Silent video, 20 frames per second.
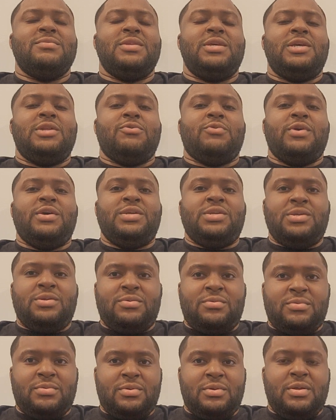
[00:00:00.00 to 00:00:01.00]

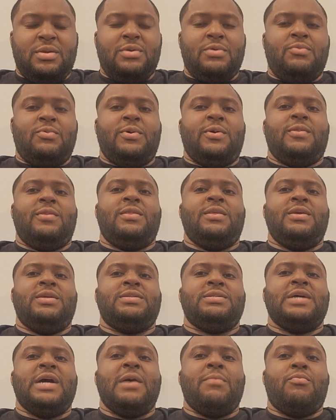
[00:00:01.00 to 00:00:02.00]
iteration, with the
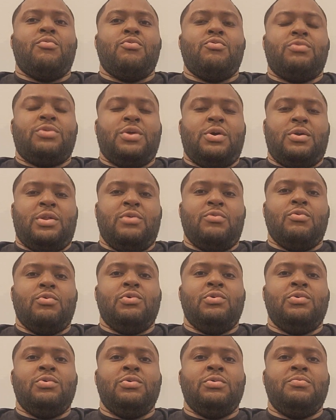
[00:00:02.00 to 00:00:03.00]
top 30
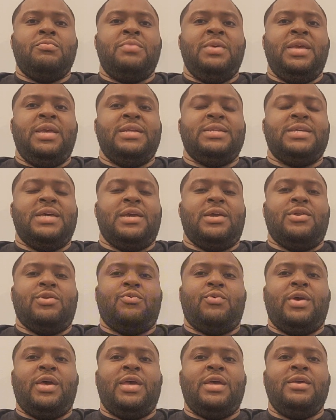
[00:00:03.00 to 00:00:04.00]
rule being taken
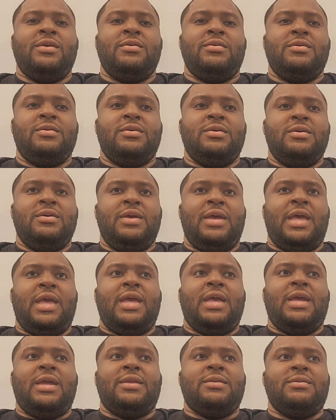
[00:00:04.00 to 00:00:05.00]
away,
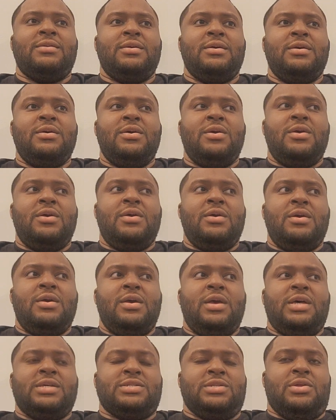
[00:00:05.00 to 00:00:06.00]
and
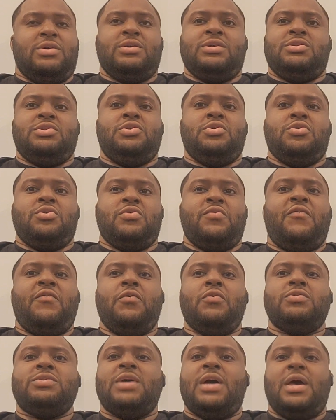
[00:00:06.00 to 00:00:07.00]
as long as you're
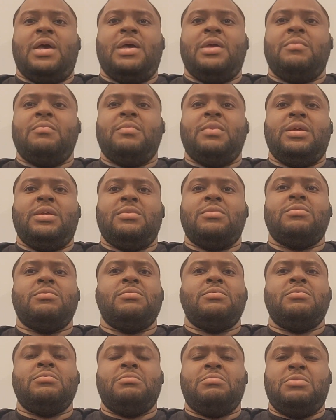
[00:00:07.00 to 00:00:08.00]
full time
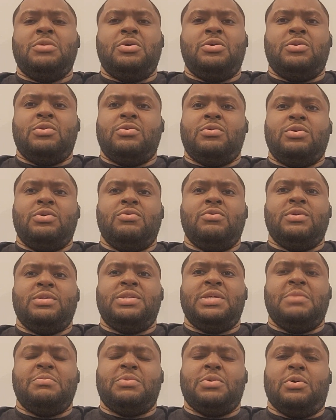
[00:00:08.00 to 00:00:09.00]
and you
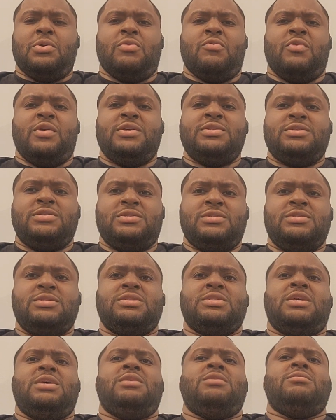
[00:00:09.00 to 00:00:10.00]
attempt all the
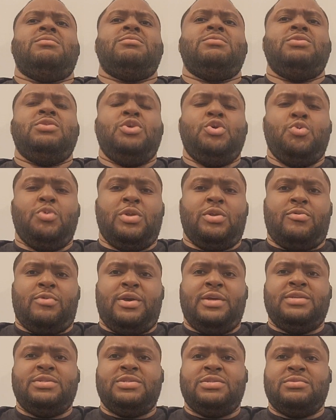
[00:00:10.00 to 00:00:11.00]
races and you win a
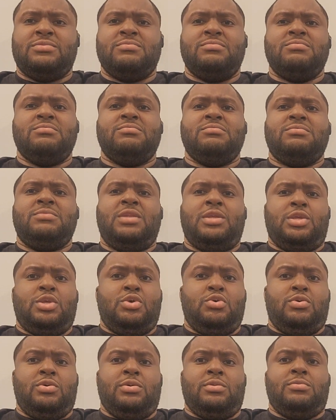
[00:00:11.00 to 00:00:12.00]
race, that
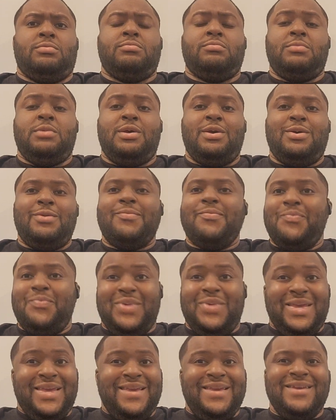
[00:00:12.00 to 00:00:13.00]
you can
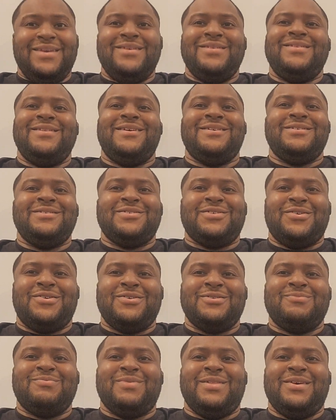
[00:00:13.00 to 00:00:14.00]
be in
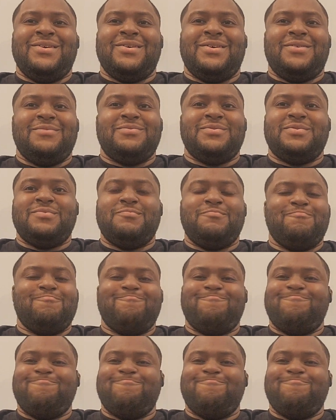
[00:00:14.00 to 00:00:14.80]
NASCAR's playoffs.